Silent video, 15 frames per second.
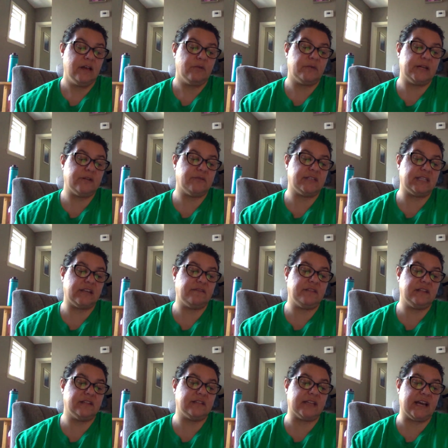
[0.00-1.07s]
When I was
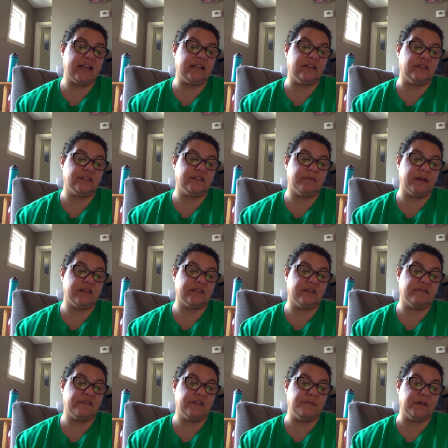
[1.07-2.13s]
safely inside, I looked at
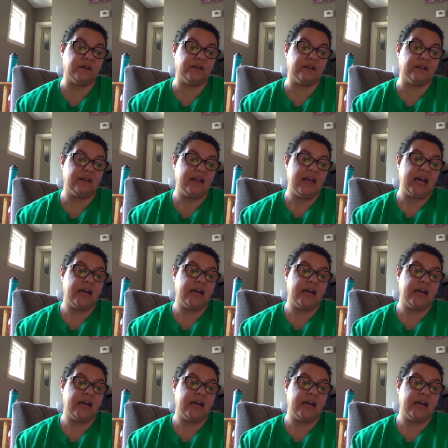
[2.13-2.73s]
myself in the mirror.